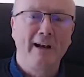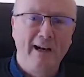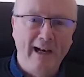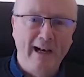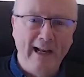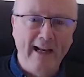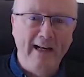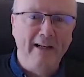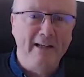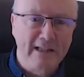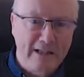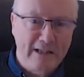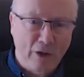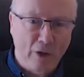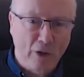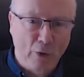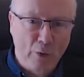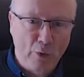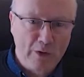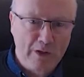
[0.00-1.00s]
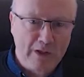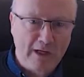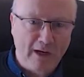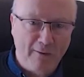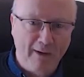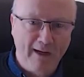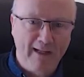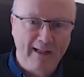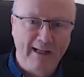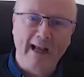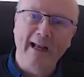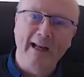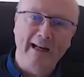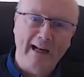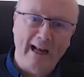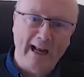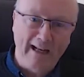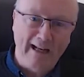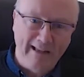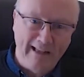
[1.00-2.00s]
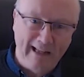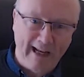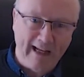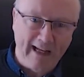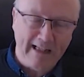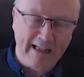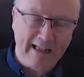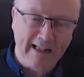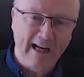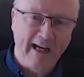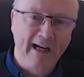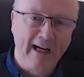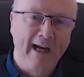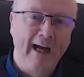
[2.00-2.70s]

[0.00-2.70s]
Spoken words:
leaders also in this.